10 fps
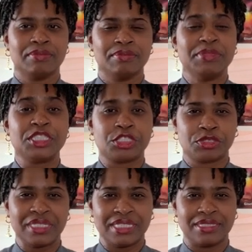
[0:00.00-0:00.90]

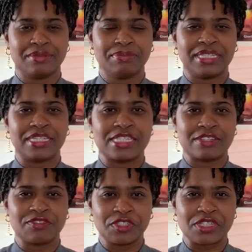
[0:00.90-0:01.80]
mistreated because
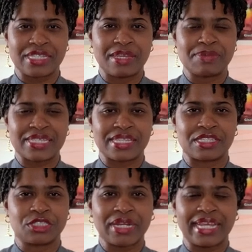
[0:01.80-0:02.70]
of your same sex
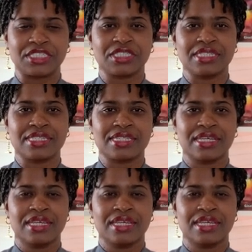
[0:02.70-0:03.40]
attractions,